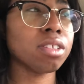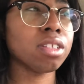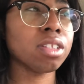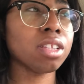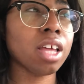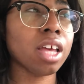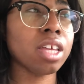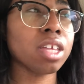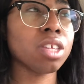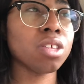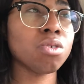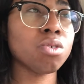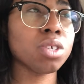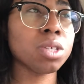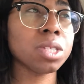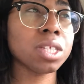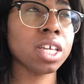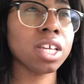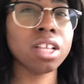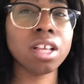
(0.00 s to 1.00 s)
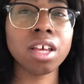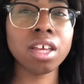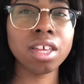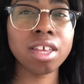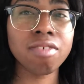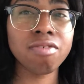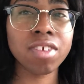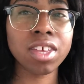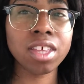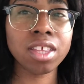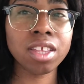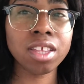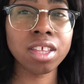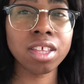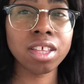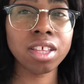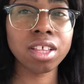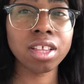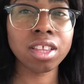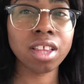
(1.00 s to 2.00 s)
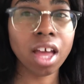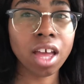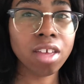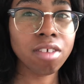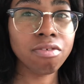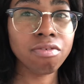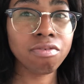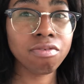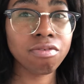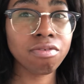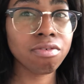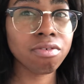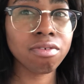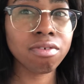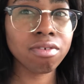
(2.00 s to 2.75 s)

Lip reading: Like you just cannot even life.